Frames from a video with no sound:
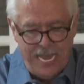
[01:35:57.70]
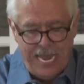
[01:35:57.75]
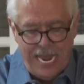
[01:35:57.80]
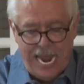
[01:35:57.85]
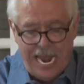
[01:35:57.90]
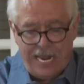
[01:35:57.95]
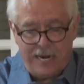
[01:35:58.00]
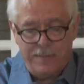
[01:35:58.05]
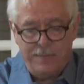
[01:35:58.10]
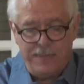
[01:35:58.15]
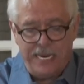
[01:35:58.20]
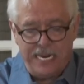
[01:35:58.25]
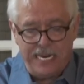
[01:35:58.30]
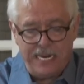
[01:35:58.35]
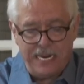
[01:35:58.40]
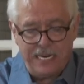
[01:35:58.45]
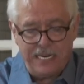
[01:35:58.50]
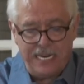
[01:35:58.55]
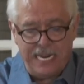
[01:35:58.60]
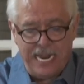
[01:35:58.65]
And
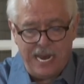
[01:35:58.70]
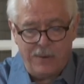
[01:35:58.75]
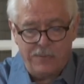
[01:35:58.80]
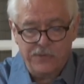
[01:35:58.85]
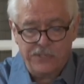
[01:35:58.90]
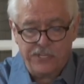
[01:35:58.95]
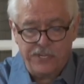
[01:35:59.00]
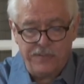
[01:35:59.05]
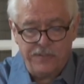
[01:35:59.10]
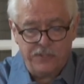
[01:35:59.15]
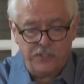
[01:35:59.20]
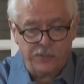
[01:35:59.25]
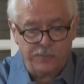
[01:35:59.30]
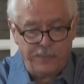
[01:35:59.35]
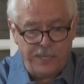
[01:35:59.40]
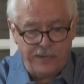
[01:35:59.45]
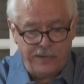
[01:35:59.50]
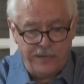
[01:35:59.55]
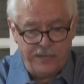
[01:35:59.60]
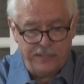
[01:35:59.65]
immediately I was in the
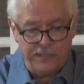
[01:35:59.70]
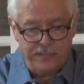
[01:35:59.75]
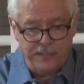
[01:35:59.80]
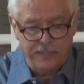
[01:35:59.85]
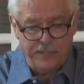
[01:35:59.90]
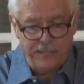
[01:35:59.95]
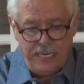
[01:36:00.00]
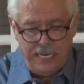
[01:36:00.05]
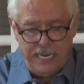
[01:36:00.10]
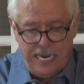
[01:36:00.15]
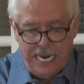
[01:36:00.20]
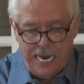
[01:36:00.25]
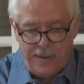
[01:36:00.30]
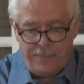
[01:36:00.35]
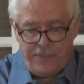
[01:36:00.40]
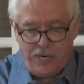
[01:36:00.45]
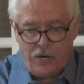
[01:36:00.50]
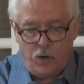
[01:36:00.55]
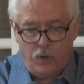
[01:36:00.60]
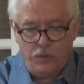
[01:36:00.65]
Spirit, and
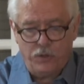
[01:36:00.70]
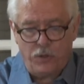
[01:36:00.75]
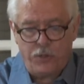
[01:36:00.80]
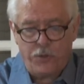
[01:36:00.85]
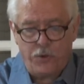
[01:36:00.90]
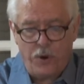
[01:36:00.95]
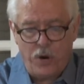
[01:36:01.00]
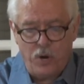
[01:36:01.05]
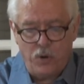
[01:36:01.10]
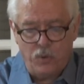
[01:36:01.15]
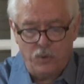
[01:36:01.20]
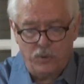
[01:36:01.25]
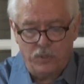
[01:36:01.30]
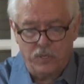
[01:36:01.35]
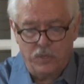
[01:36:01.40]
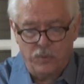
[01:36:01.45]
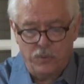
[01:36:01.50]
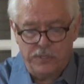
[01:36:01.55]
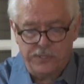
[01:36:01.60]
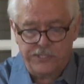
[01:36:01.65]
behold, a throne
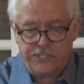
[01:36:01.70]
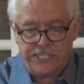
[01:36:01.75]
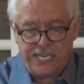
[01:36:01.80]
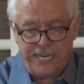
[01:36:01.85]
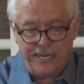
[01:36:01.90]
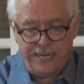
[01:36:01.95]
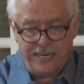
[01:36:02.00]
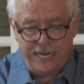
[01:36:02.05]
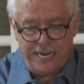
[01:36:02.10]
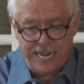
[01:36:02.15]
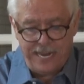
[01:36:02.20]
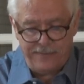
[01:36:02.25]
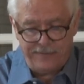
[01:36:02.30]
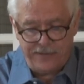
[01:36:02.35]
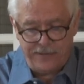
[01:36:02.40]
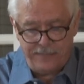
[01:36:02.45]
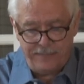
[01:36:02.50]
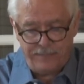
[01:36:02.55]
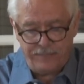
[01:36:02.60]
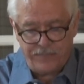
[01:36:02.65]
was set in
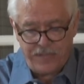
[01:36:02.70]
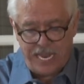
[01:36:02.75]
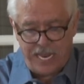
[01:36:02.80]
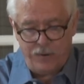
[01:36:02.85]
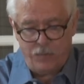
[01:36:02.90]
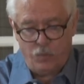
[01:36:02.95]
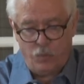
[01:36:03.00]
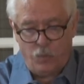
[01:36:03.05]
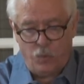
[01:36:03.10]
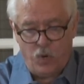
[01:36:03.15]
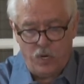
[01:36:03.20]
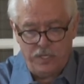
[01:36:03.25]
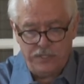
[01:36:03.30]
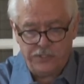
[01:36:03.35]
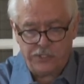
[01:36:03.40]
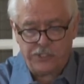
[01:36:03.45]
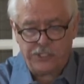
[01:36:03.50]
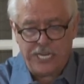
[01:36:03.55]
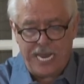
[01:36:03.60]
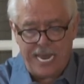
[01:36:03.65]
heaven, and one
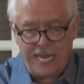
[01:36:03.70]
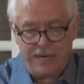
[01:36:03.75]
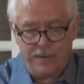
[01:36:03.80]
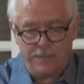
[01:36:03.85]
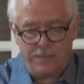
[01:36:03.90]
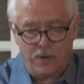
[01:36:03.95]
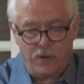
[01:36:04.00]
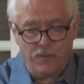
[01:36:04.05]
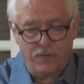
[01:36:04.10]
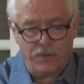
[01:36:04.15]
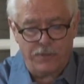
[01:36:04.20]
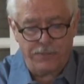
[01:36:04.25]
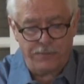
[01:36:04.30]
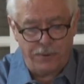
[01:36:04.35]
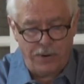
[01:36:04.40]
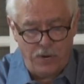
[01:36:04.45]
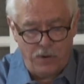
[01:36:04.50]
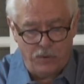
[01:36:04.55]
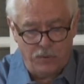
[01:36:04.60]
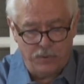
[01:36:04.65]
sat upon the
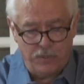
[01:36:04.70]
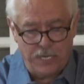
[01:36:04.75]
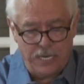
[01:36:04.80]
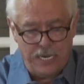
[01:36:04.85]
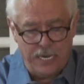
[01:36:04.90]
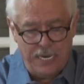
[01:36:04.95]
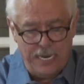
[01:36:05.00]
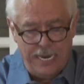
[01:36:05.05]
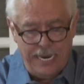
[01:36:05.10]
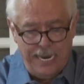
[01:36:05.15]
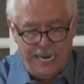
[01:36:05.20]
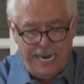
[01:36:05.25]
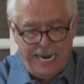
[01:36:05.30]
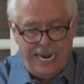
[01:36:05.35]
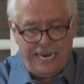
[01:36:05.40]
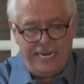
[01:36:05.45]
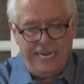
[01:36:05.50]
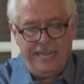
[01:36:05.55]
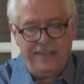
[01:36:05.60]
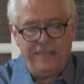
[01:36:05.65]
throne
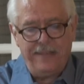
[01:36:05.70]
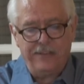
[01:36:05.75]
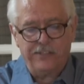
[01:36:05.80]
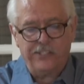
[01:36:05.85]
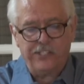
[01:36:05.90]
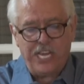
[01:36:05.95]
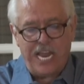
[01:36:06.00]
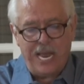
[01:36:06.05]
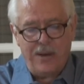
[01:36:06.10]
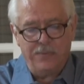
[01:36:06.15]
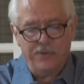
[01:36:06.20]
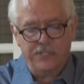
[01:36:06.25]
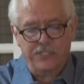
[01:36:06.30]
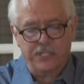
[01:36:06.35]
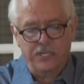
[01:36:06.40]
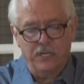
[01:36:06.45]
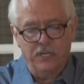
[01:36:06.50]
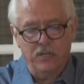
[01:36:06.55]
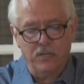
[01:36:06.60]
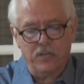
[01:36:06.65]
and he that sat was
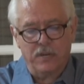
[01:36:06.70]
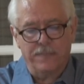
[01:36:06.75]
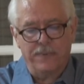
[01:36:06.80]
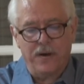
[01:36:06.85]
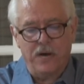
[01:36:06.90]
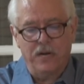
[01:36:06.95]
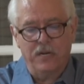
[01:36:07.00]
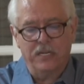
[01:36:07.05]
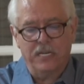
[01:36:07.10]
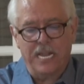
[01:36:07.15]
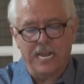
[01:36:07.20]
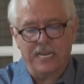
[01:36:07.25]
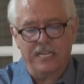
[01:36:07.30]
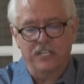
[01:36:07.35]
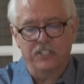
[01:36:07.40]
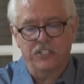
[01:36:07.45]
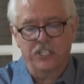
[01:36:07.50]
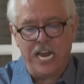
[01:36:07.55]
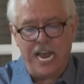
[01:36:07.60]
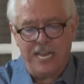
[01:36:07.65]
to look upon like a
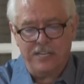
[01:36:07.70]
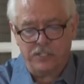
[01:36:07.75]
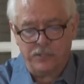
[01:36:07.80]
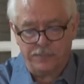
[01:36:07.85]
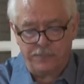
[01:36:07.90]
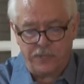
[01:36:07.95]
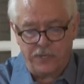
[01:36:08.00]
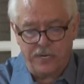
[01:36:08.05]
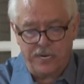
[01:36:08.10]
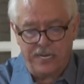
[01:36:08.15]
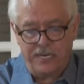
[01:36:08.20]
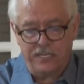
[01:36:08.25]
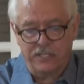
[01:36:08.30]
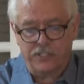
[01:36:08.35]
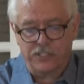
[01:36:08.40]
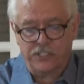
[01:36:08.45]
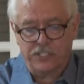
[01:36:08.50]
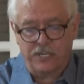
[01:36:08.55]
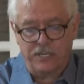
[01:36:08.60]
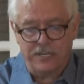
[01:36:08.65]
jasper and a
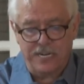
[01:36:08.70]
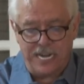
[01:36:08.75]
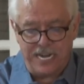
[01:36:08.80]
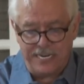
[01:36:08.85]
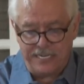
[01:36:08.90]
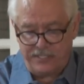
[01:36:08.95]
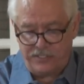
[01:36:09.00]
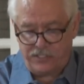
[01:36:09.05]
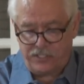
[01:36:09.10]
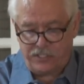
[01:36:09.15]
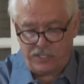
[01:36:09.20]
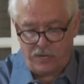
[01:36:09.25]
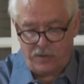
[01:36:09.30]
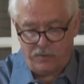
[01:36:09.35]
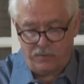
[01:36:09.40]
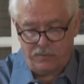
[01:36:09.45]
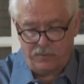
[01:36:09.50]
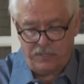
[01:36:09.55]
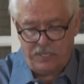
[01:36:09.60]
sardine stone.